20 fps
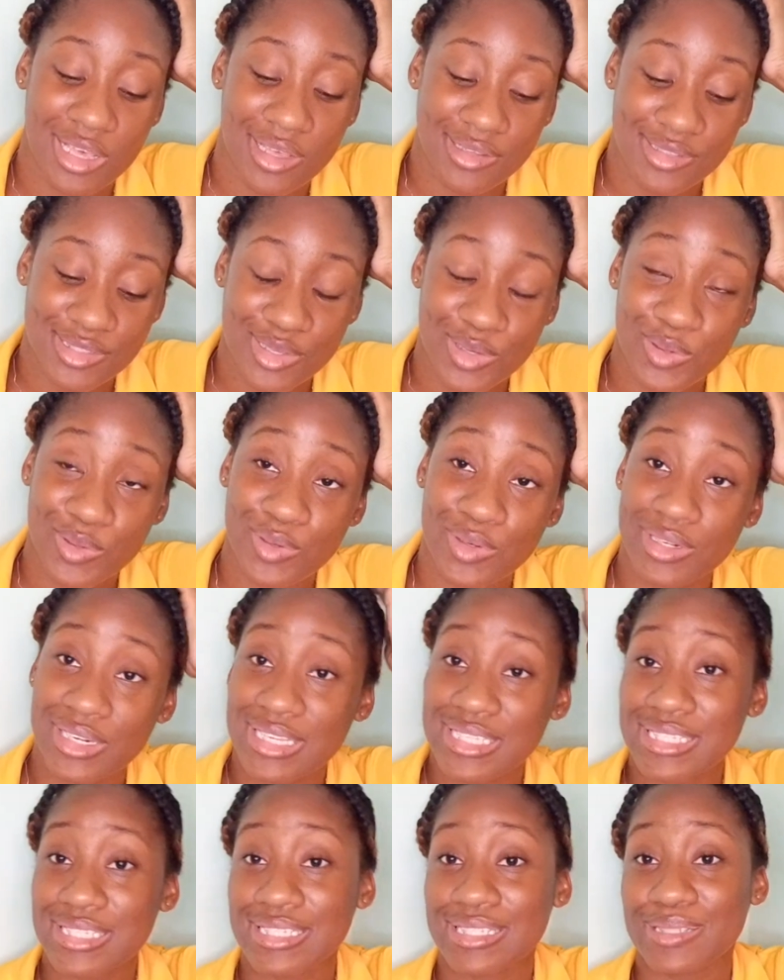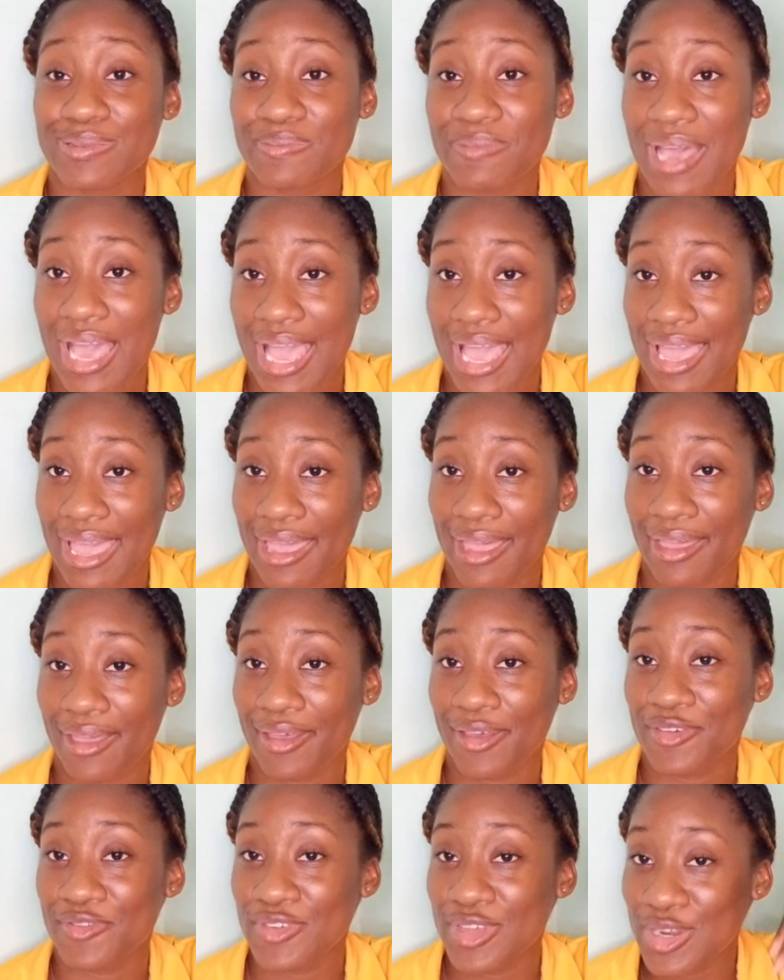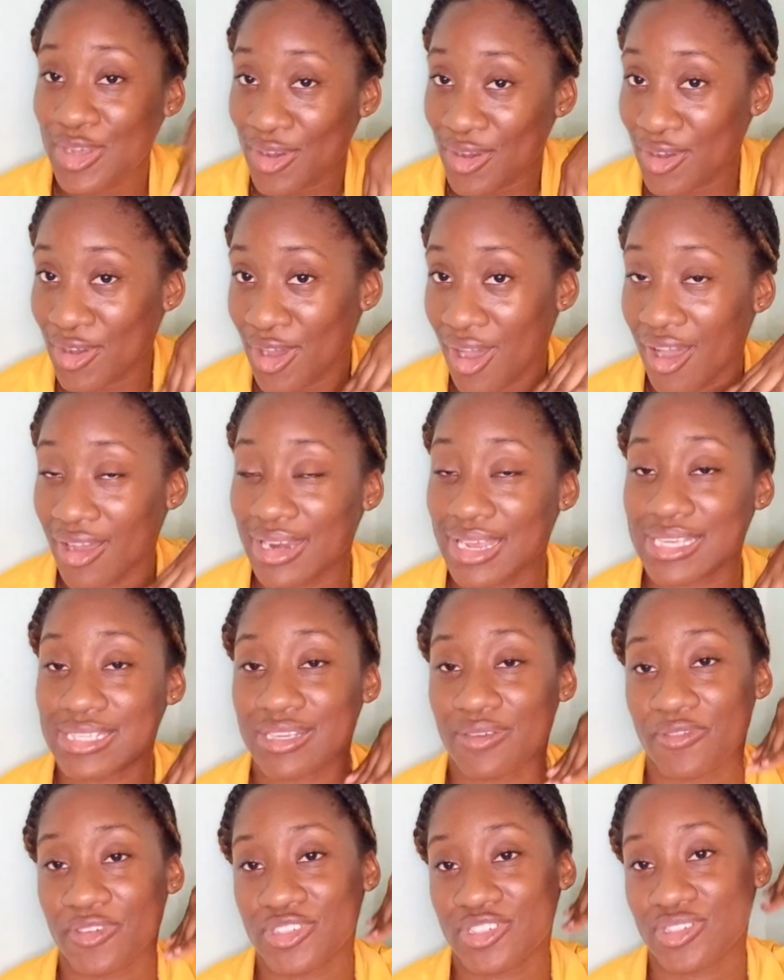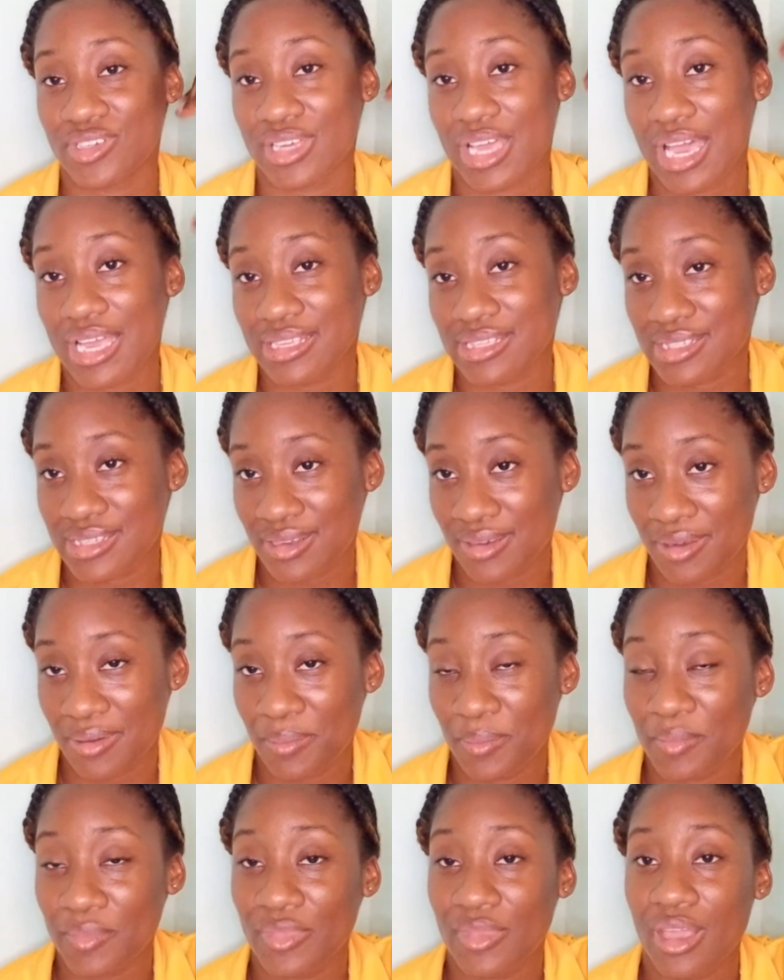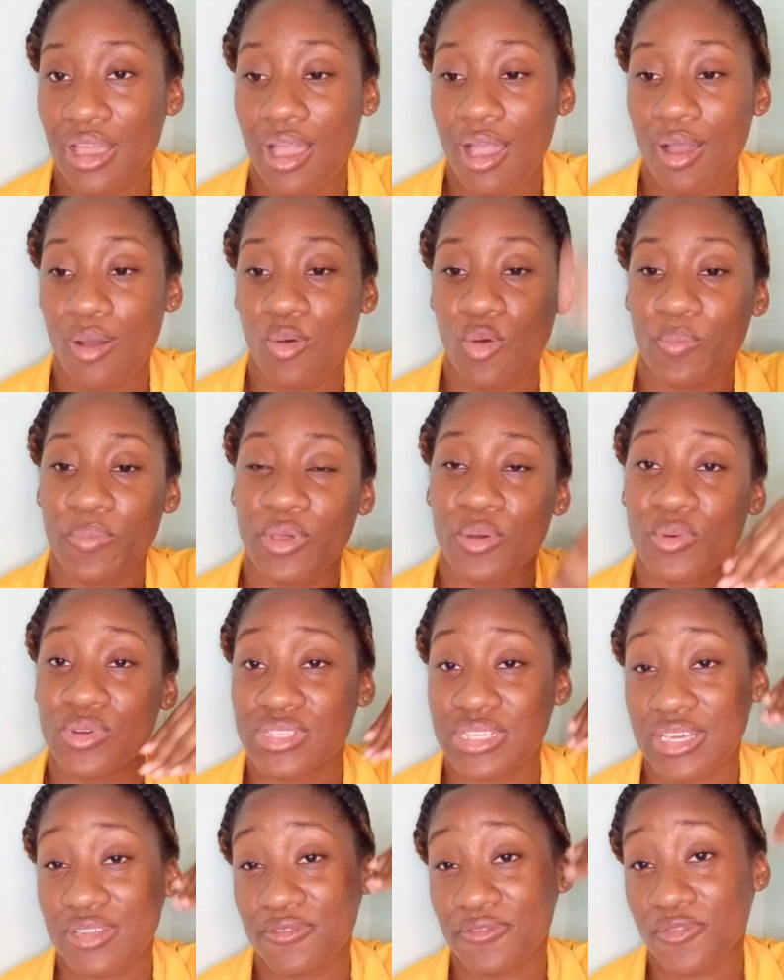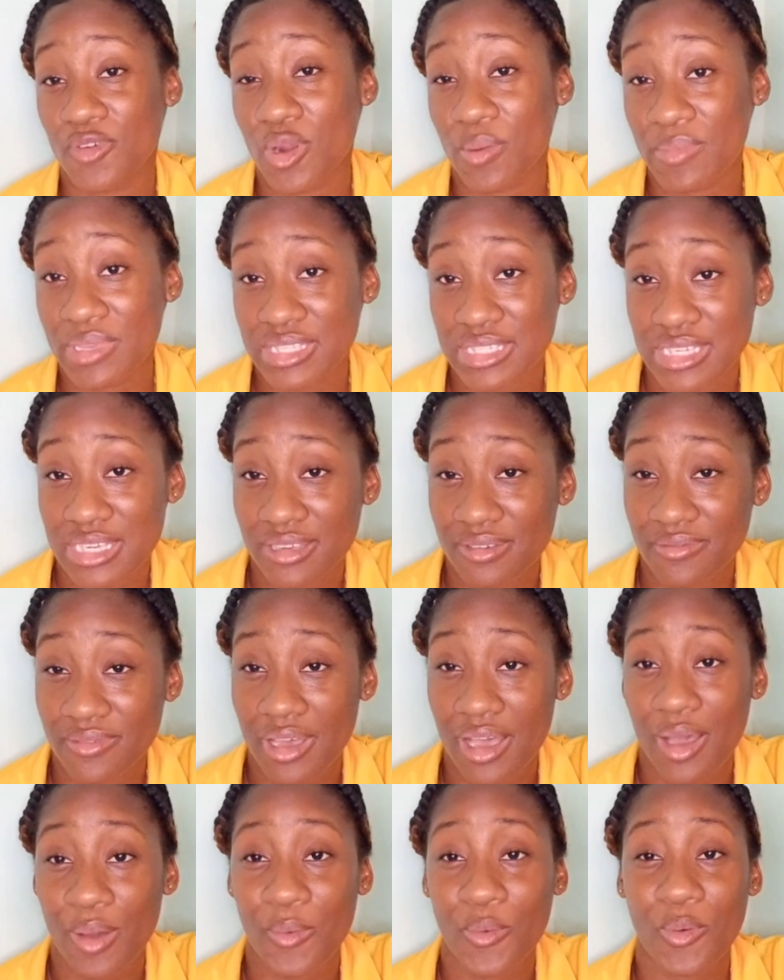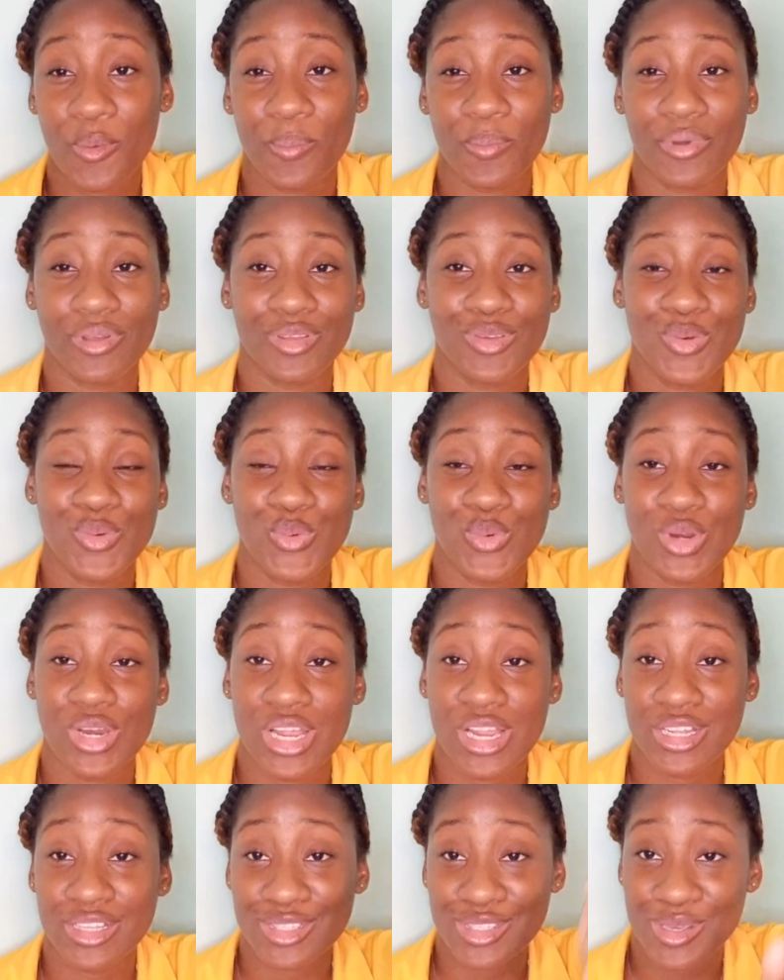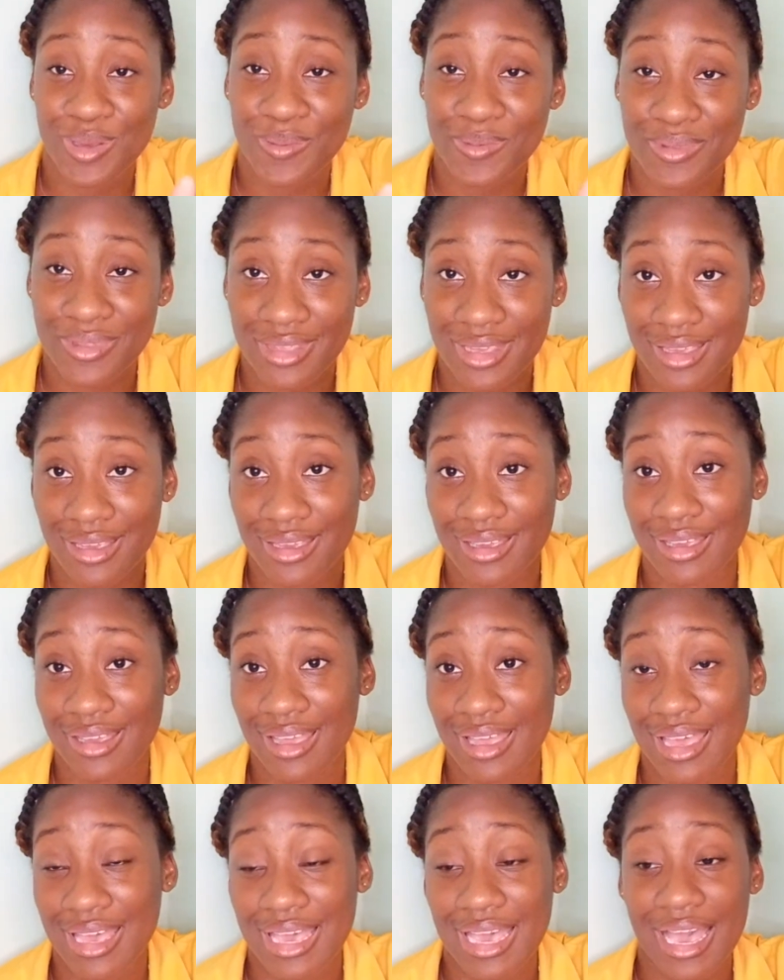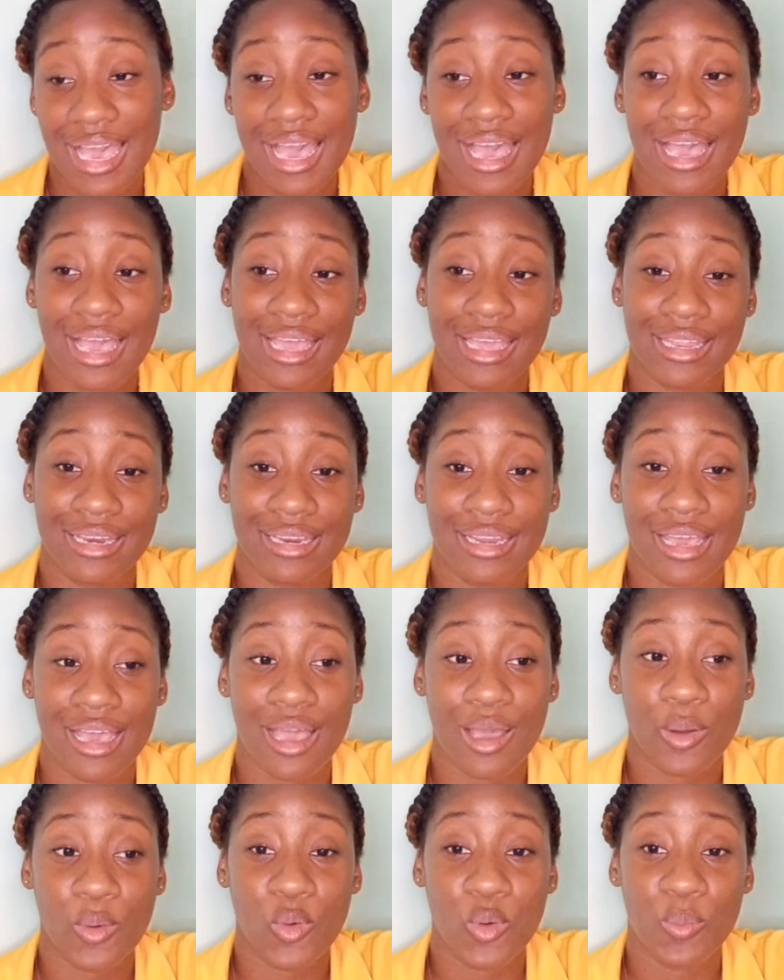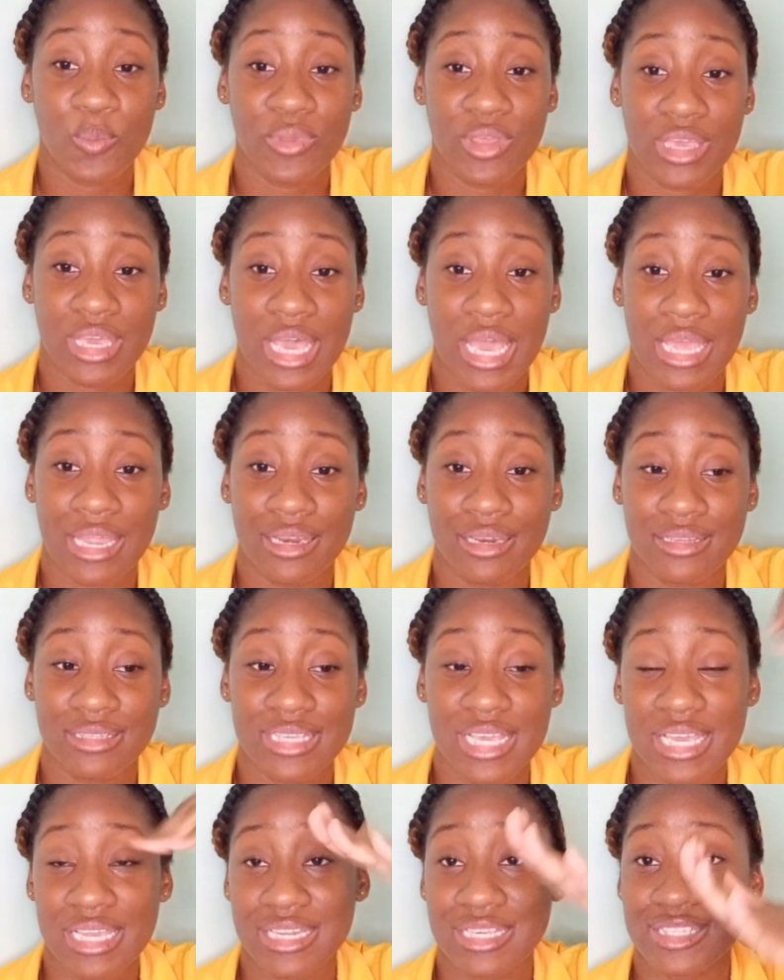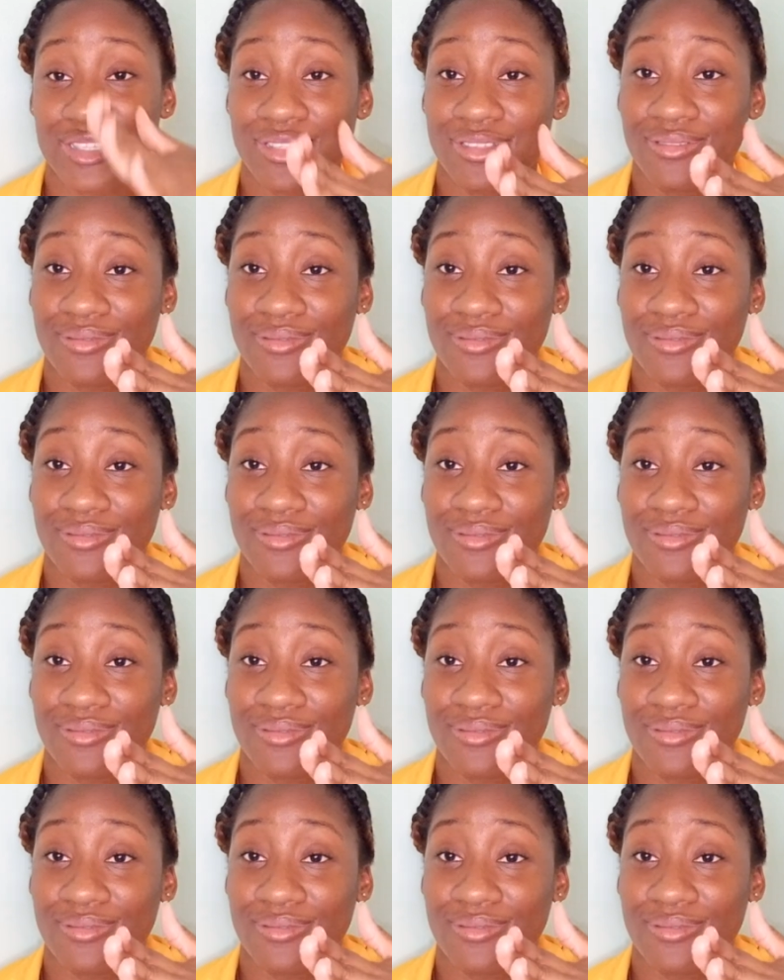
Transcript: So this is my video on esophageal cancer. I hope it was informative. I hope you learned something, and I hope you can take this,